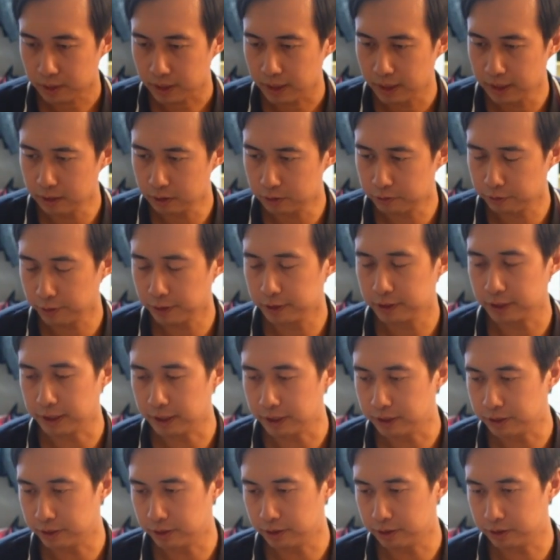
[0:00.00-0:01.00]
And it's fairly
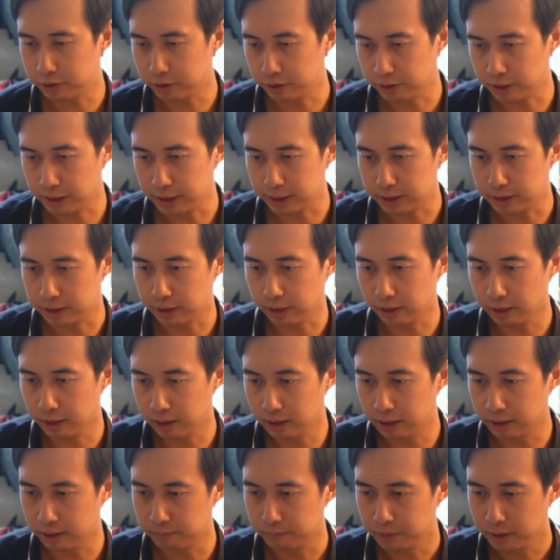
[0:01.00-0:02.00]
easy to eat
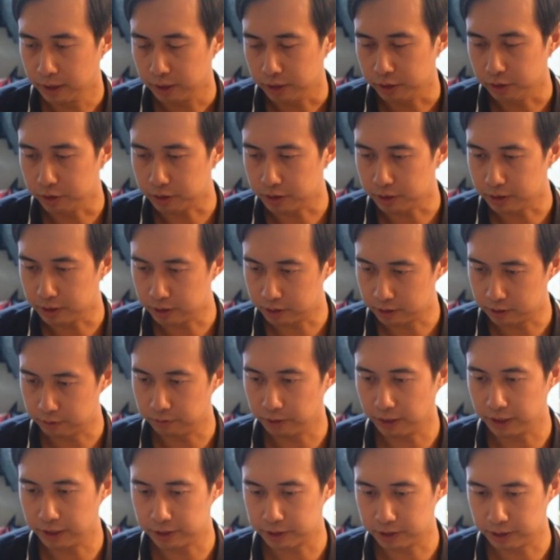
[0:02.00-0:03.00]
using this
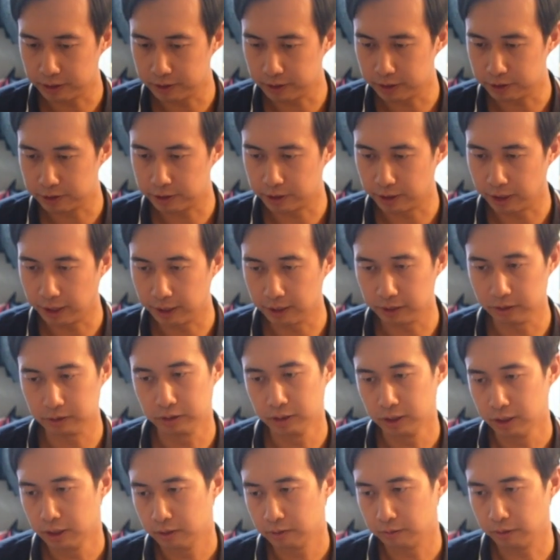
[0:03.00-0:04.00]
device in this style,
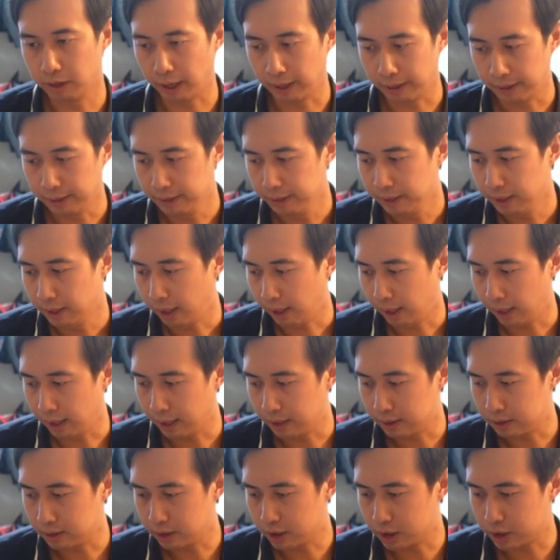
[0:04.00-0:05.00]
right?
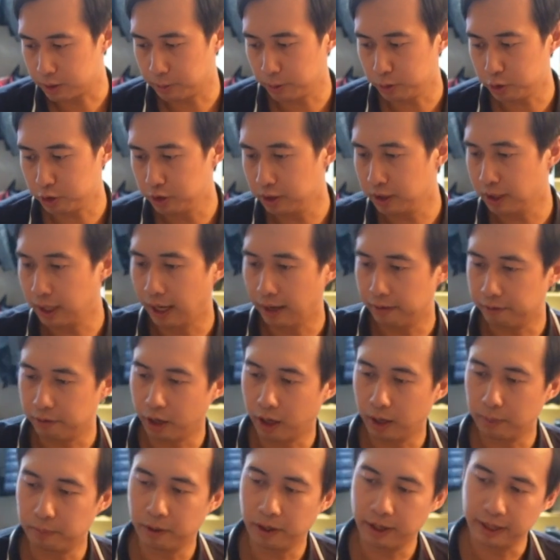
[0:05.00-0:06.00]
And especially you can have
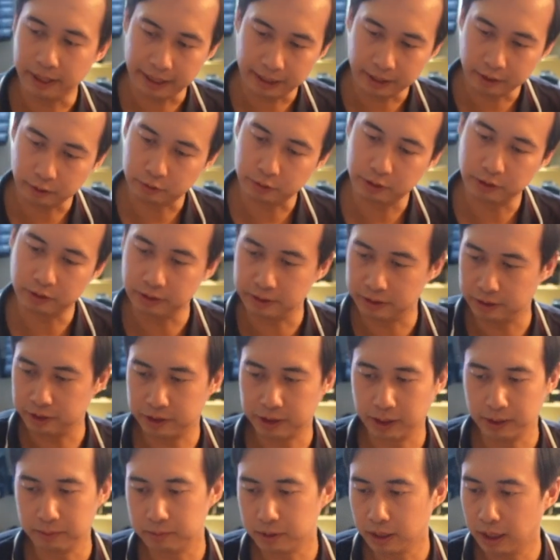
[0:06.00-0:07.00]
hot pot and grill at the
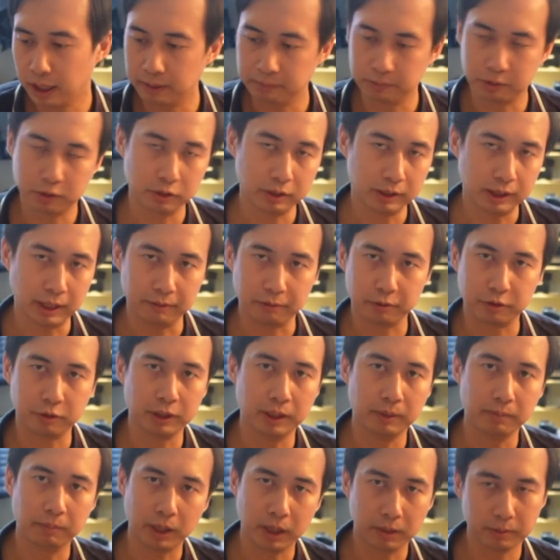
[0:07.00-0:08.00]
same time. So you can have
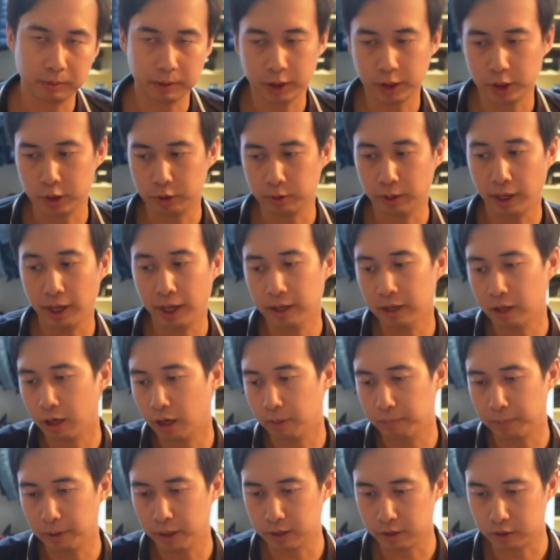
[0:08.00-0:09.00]
Korean barbecue and
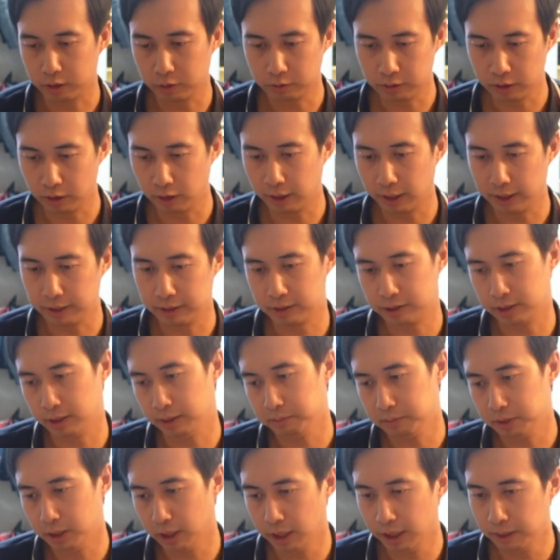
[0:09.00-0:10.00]
hot pot going on at the
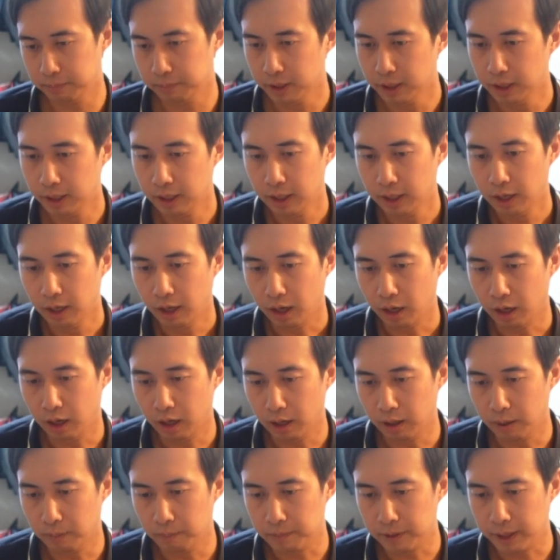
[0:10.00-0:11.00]
same time.
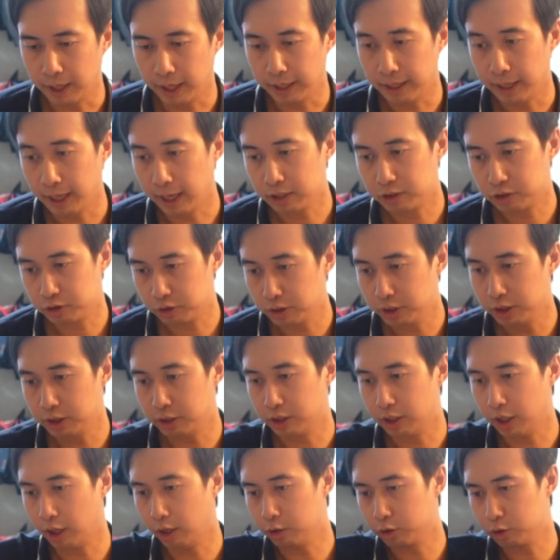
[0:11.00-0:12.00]
And actually you
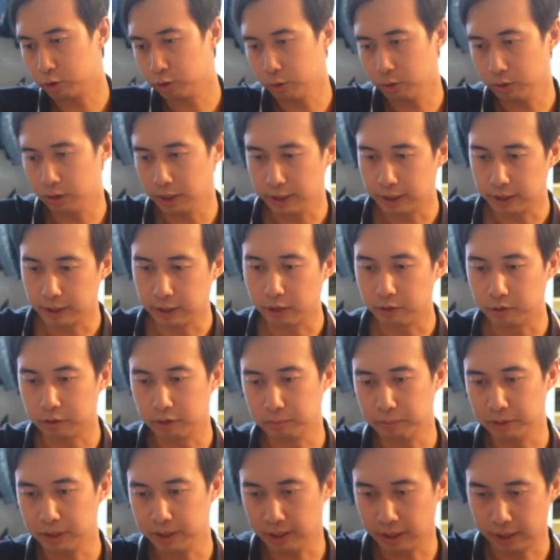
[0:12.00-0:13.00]
can also layer out the
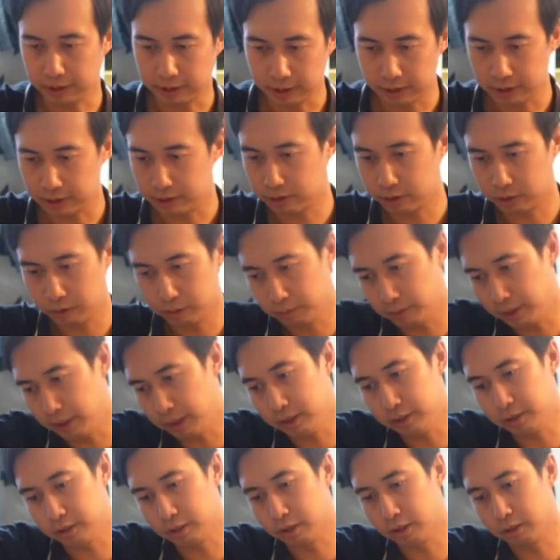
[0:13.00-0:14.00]
meat like this, so it'll be
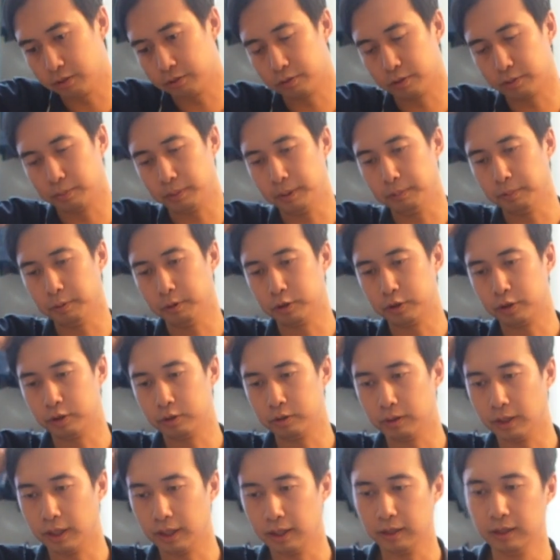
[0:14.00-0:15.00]
easier for people
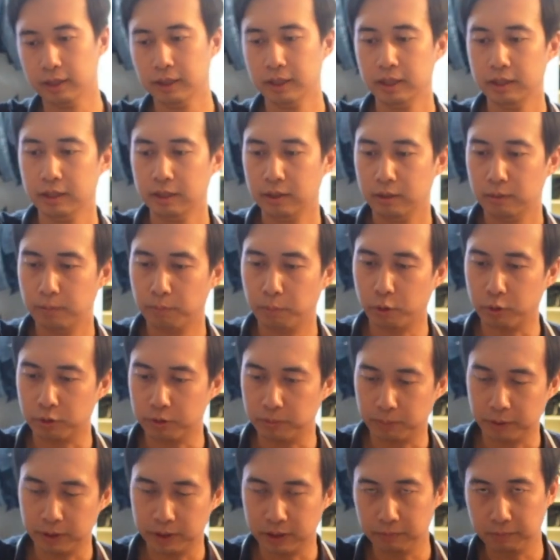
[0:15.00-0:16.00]
to
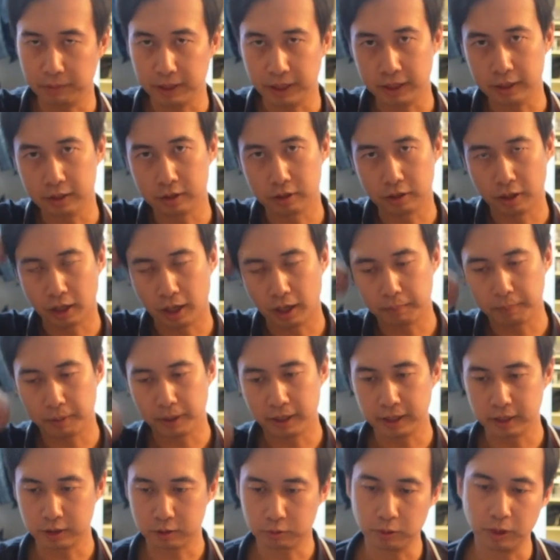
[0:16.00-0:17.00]
put the meat into the hot
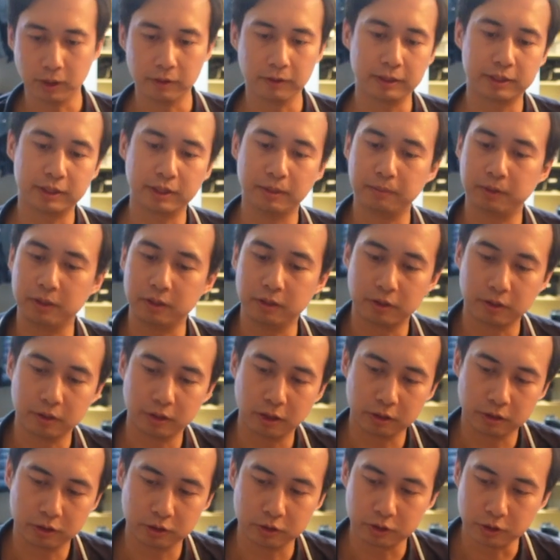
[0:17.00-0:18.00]
pot as well. That's something you can
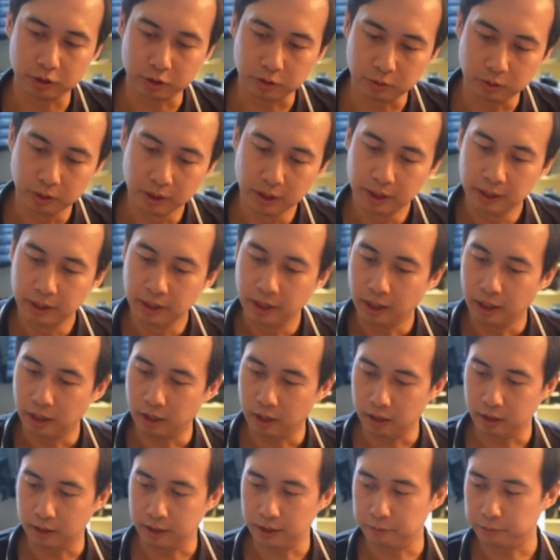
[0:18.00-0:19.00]
also do
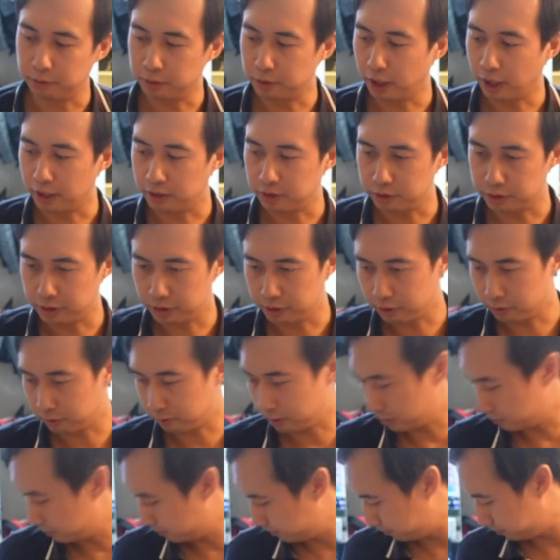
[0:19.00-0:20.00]
if you're not using the
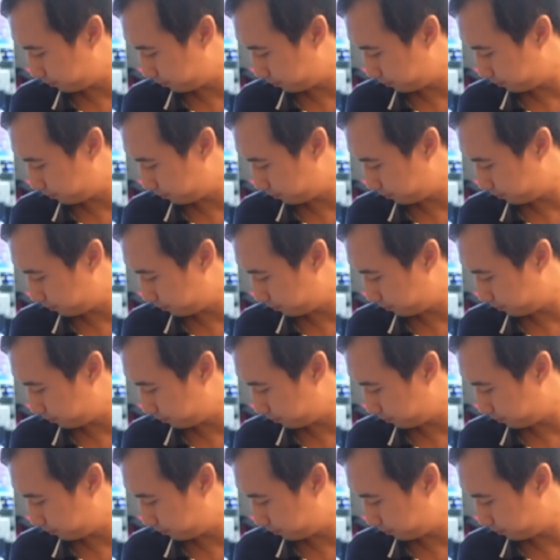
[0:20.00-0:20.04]
grill.